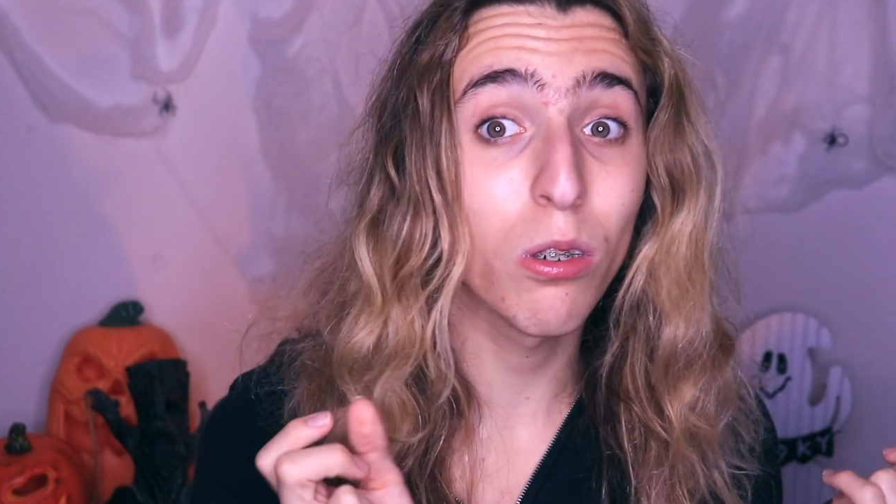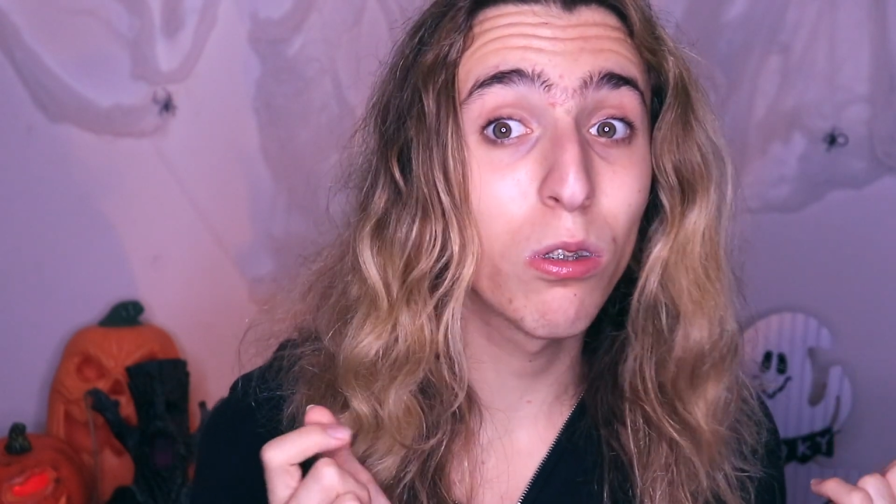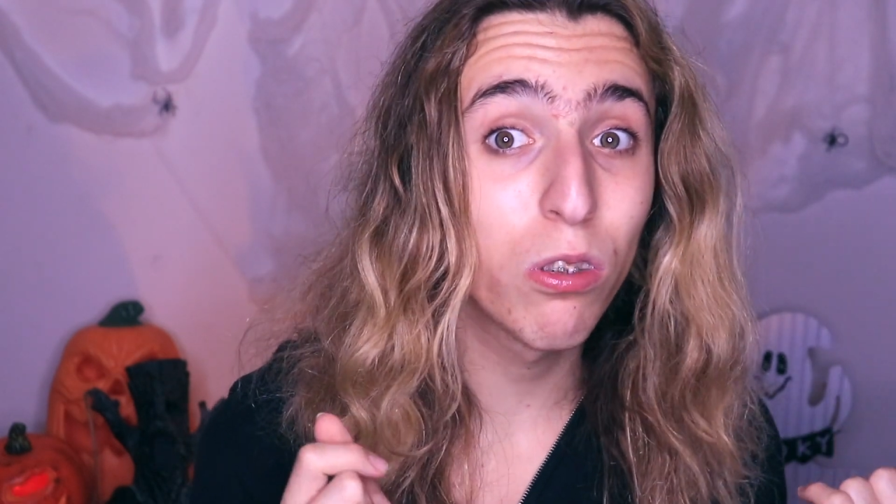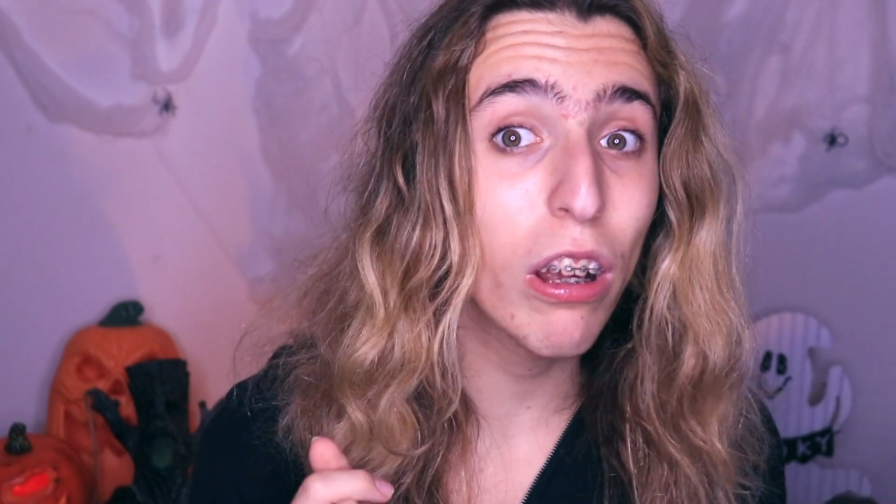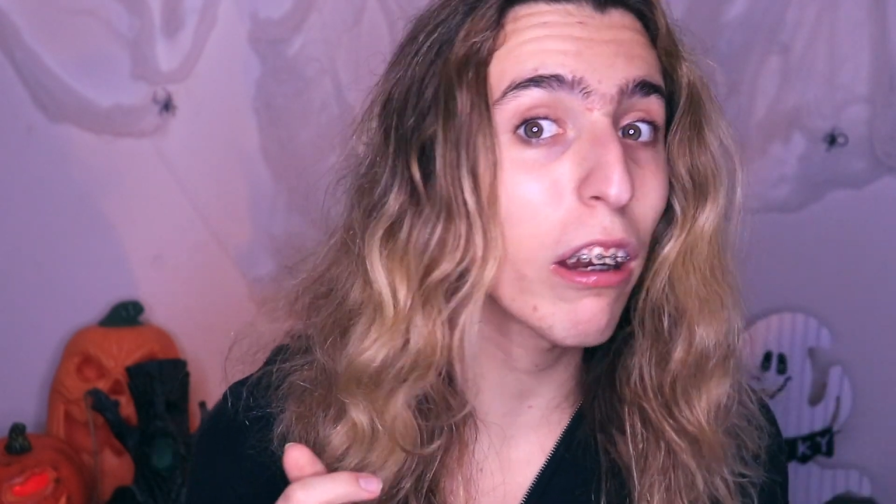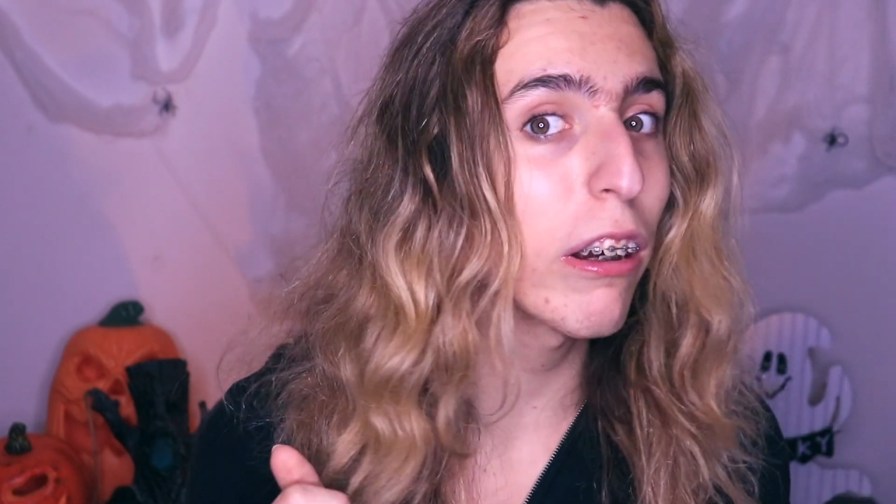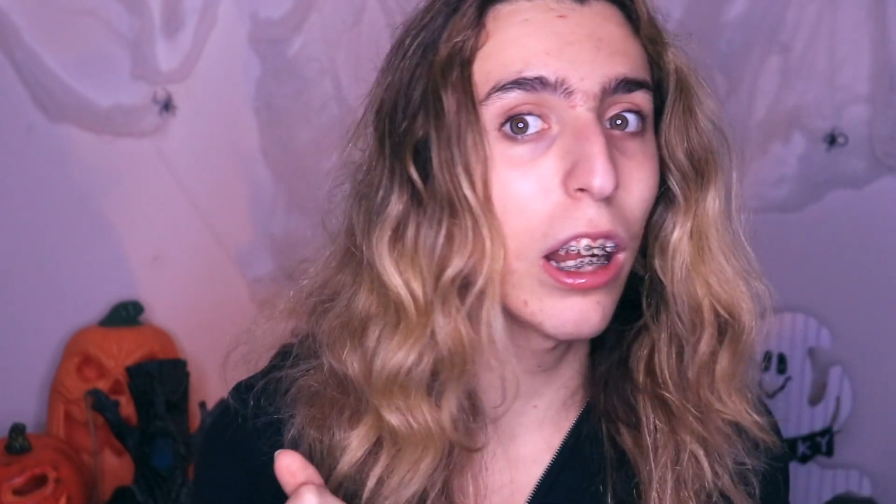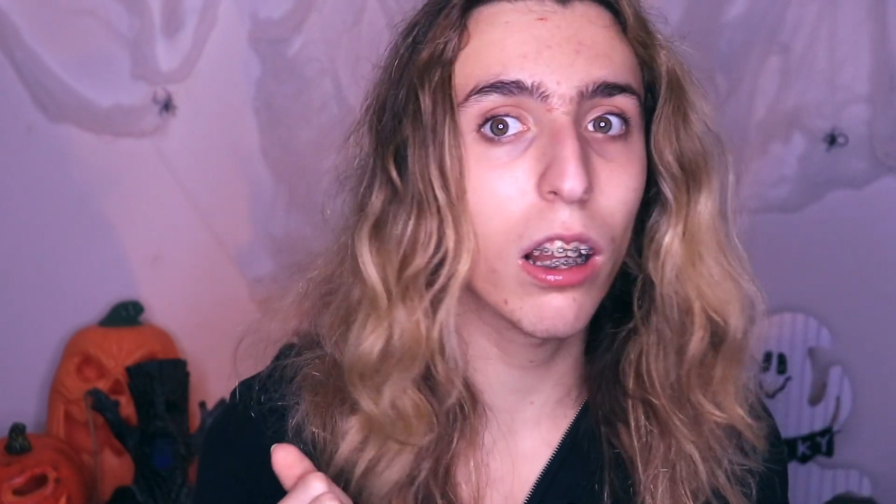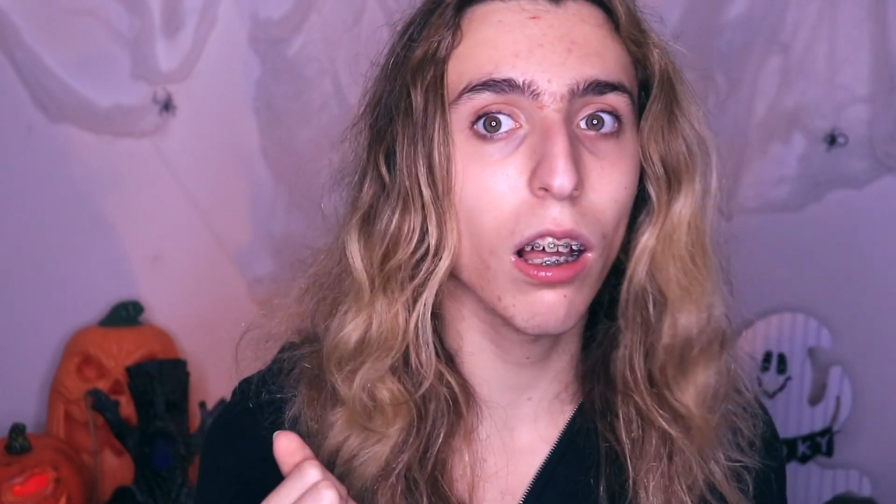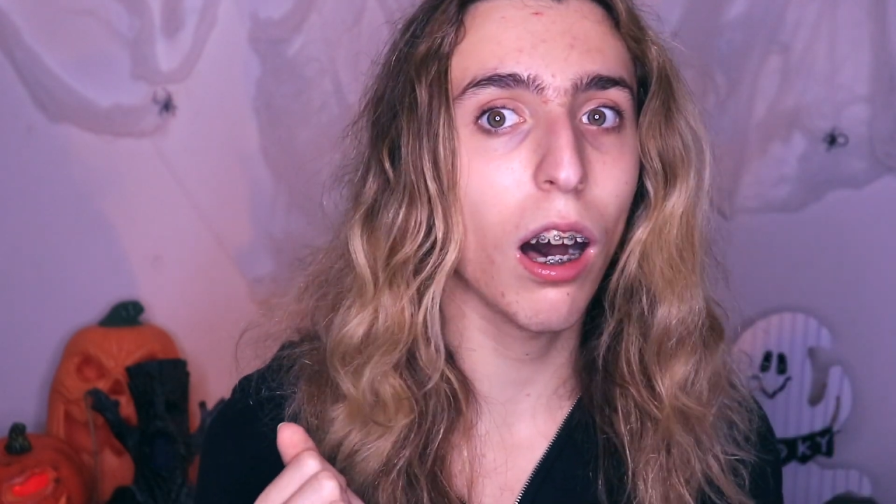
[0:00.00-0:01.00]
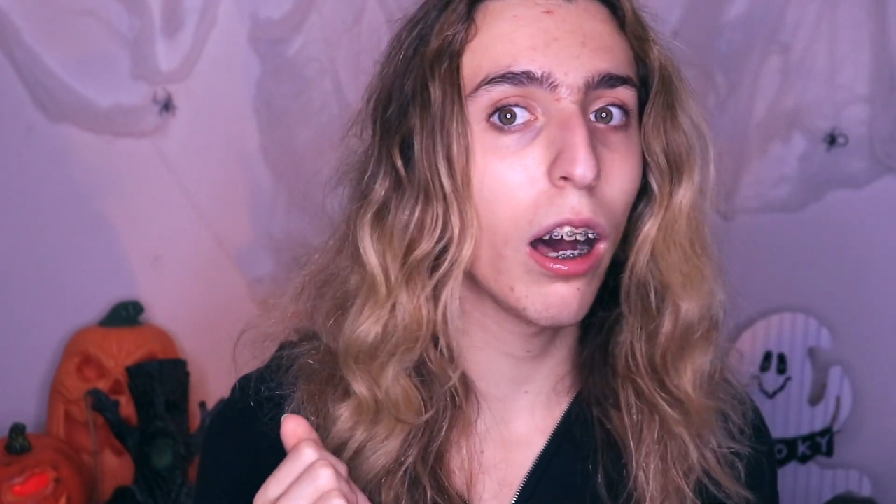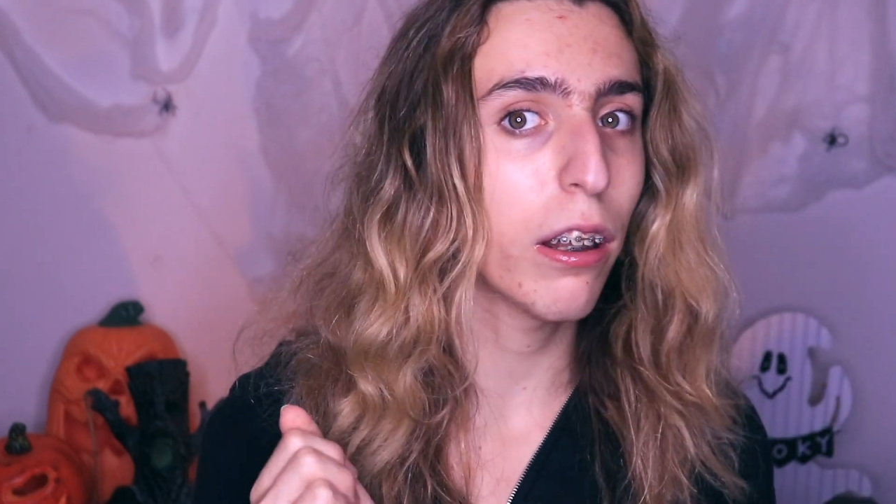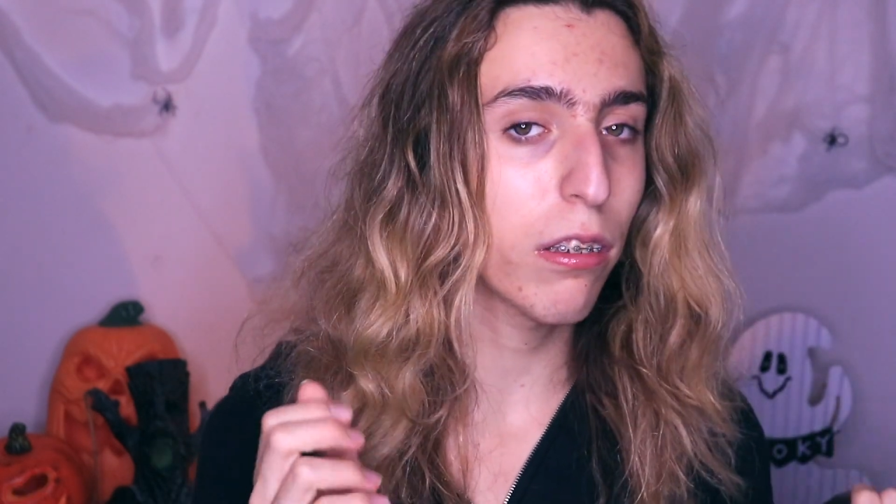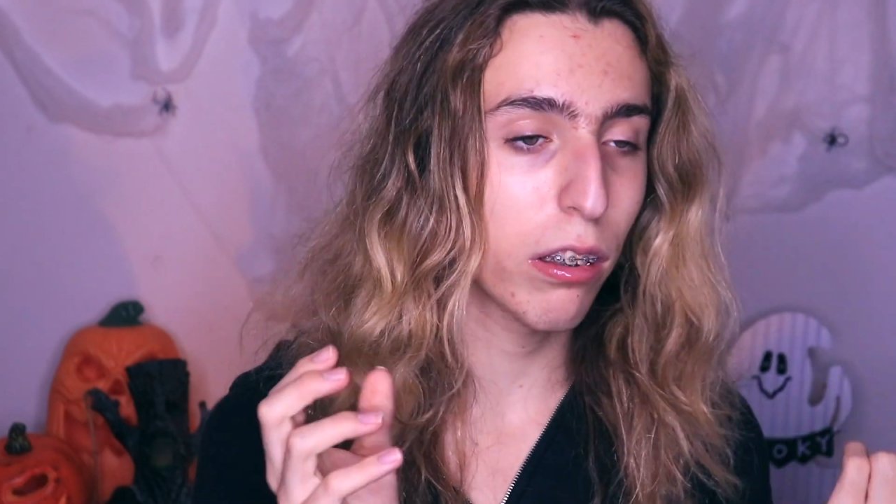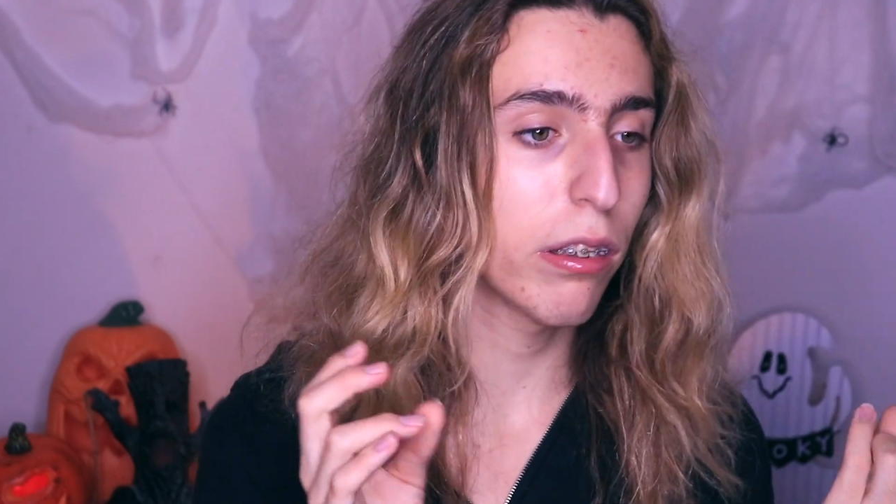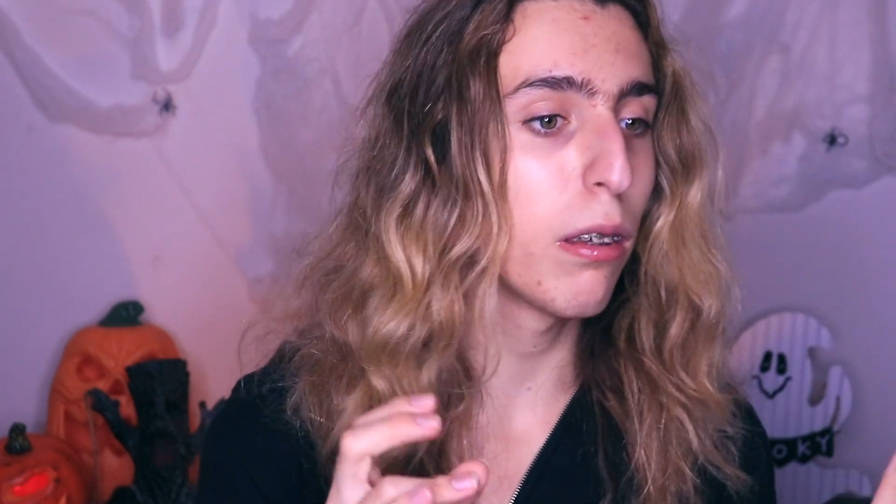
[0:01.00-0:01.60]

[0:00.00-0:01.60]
very lot